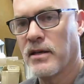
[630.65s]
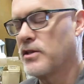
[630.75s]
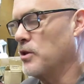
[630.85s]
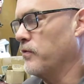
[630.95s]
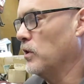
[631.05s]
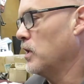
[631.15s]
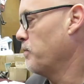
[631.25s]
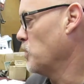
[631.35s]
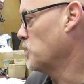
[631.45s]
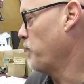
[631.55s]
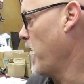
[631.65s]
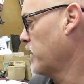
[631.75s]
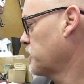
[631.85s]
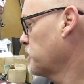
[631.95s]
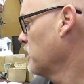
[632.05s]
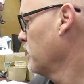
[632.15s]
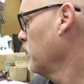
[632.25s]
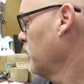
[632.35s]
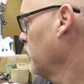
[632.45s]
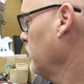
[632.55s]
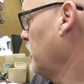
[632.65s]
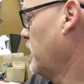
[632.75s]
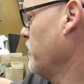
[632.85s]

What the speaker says: So if you look up your specs, they